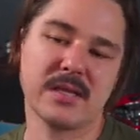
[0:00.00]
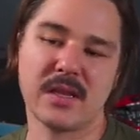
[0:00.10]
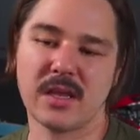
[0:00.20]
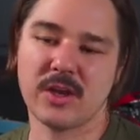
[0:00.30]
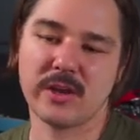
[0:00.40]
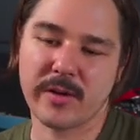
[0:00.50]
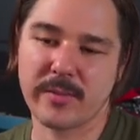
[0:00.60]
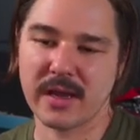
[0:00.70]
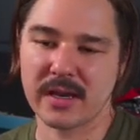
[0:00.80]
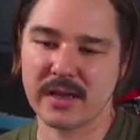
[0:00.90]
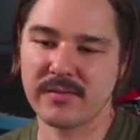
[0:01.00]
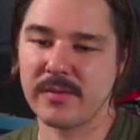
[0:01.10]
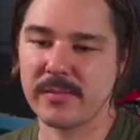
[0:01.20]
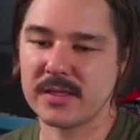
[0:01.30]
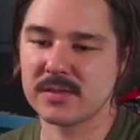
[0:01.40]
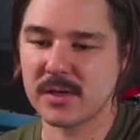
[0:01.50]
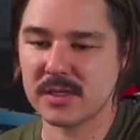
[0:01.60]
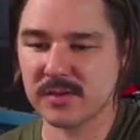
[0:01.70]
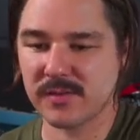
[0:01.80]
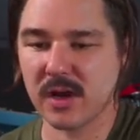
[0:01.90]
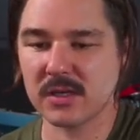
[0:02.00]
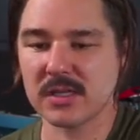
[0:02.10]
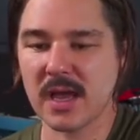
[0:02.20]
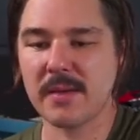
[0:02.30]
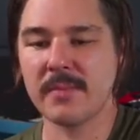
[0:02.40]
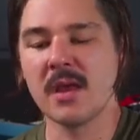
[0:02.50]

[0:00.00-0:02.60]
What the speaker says: I'm not going to give them as much of a hard time